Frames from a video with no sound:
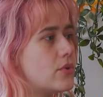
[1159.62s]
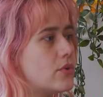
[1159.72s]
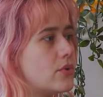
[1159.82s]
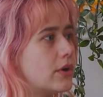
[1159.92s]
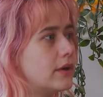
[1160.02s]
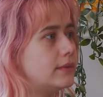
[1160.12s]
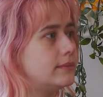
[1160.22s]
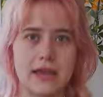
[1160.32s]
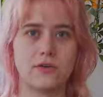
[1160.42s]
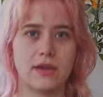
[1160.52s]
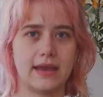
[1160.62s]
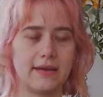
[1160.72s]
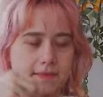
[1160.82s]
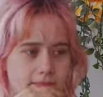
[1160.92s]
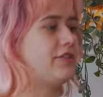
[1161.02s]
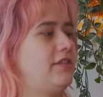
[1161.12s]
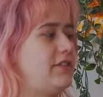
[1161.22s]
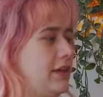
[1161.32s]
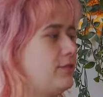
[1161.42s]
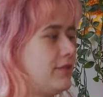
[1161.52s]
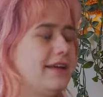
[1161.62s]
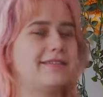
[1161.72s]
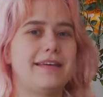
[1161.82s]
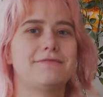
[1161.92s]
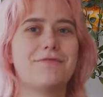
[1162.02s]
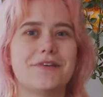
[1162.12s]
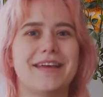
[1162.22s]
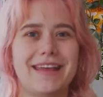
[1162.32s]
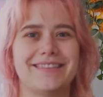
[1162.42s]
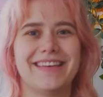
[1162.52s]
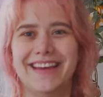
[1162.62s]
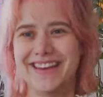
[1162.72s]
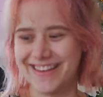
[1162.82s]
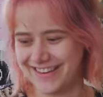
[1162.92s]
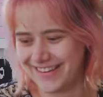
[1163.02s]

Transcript: I'm gonna be a-okay. I just have to get through the next like four days.